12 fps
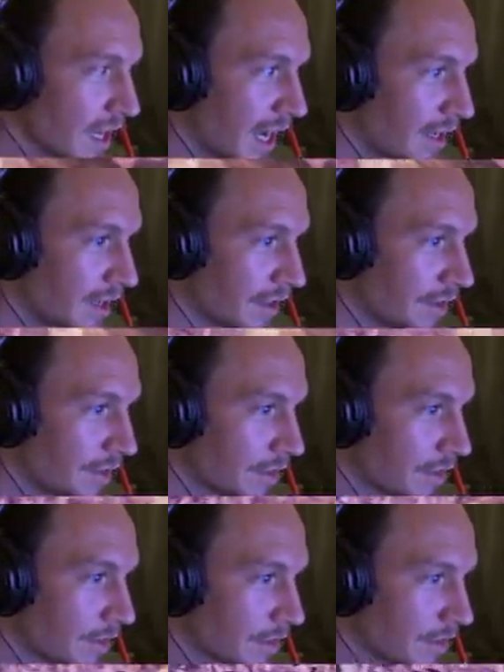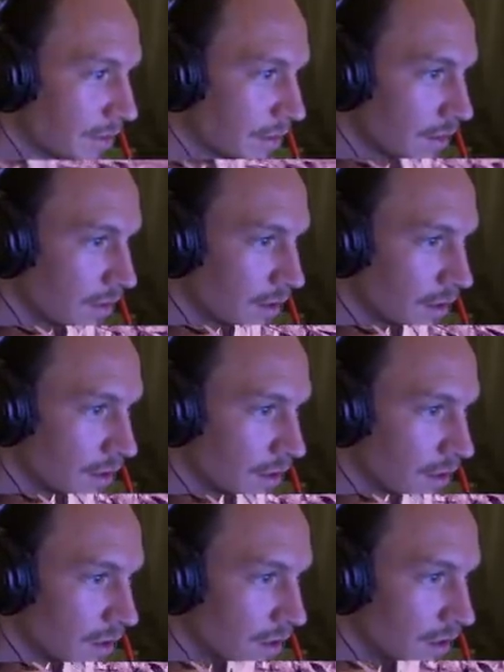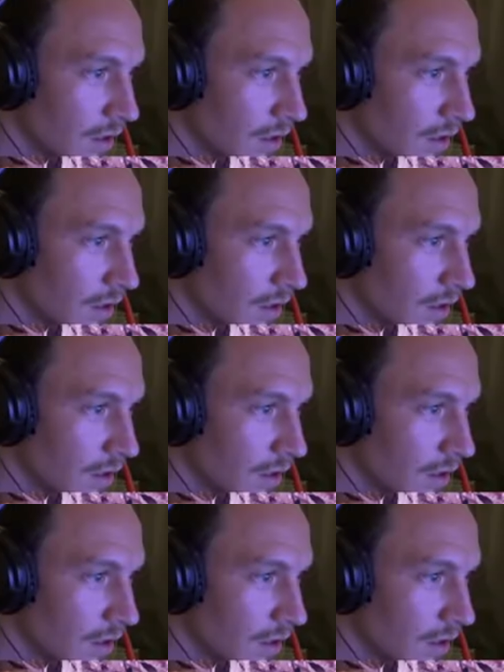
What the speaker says: A storm is brewing on the horizon.